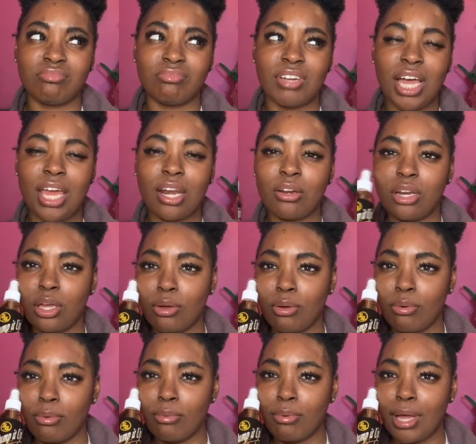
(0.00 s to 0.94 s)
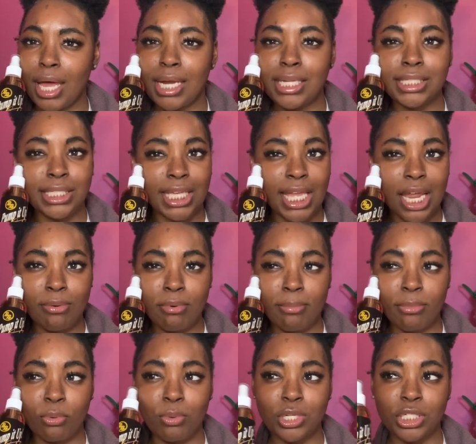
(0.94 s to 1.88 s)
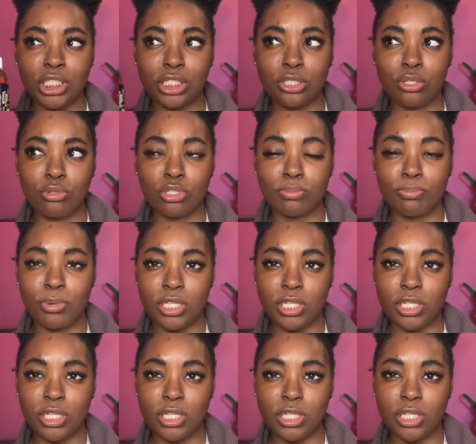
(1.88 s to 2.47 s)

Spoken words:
I don't know. Honestly, can't remember what she used